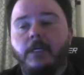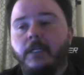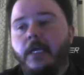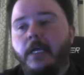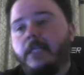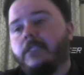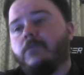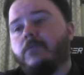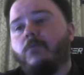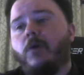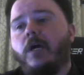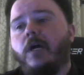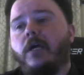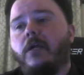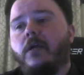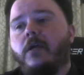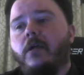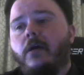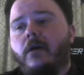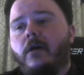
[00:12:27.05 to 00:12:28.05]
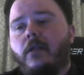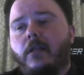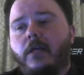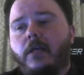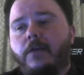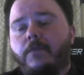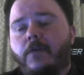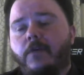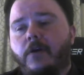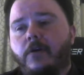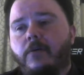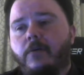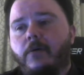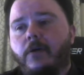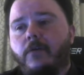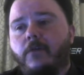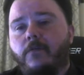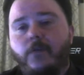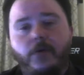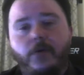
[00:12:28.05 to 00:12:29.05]
And that's why a lot of our,
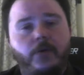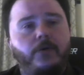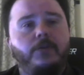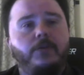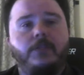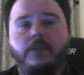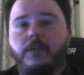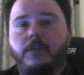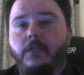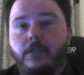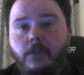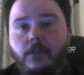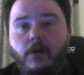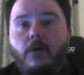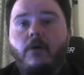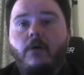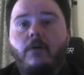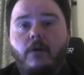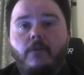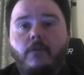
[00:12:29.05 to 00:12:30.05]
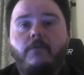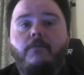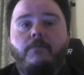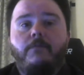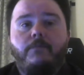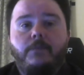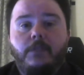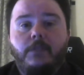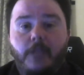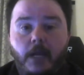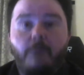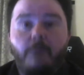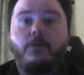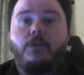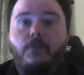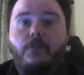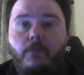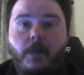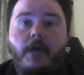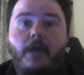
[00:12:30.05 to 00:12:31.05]
our photos and things are of
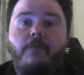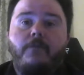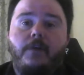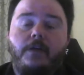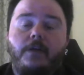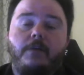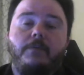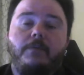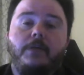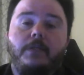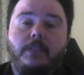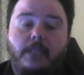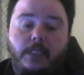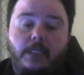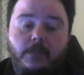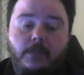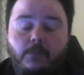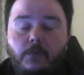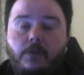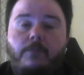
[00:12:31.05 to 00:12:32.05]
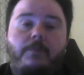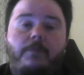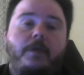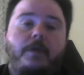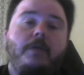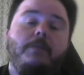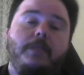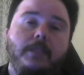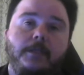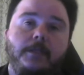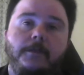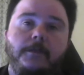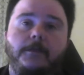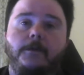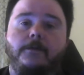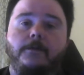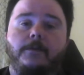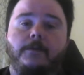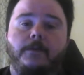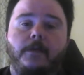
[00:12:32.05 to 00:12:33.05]
scammers from Africa because that's where the payment
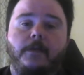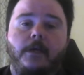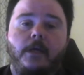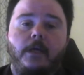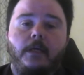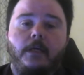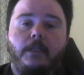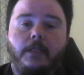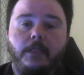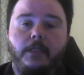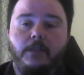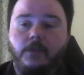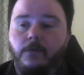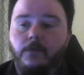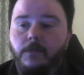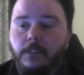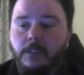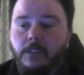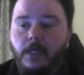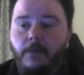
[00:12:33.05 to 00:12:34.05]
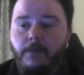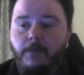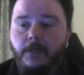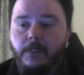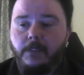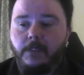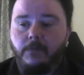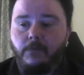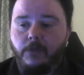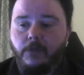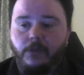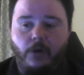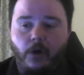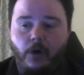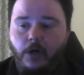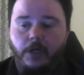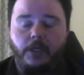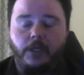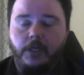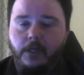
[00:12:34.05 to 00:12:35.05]
details lead to. It's not because we're
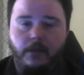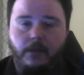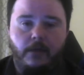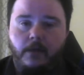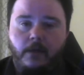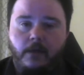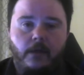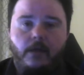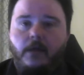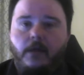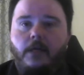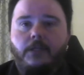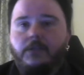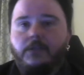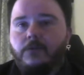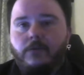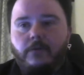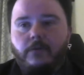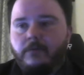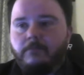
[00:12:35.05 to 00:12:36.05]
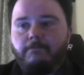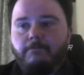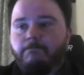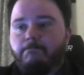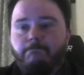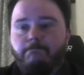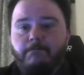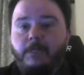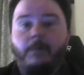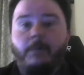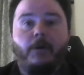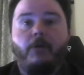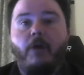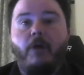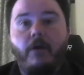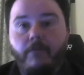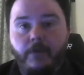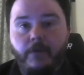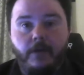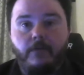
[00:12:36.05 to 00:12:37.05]
targeting a certain
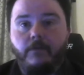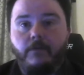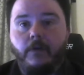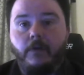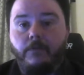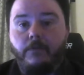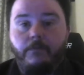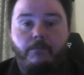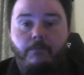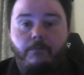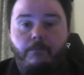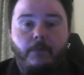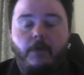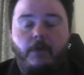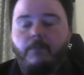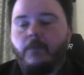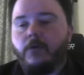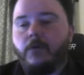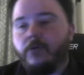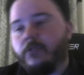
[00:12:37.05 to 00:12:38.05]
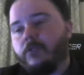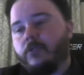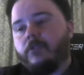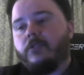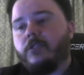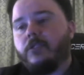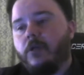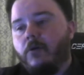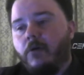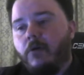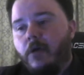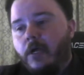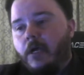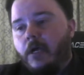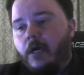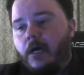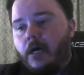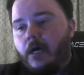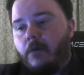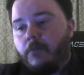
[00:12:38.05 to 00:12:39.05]
demographic of, of, of person. So,
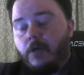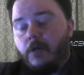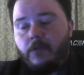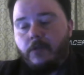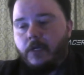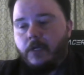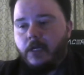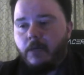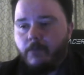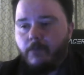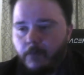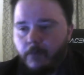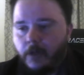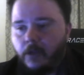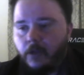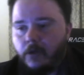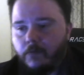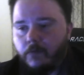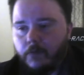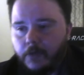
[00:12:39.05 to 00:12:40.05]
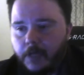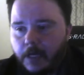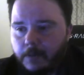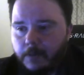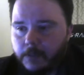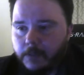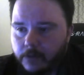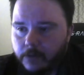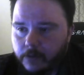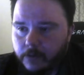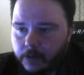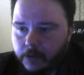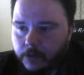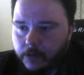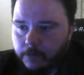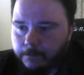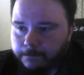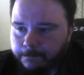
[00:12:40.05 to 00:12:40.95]
um, no, they come from all over. They absolutely do.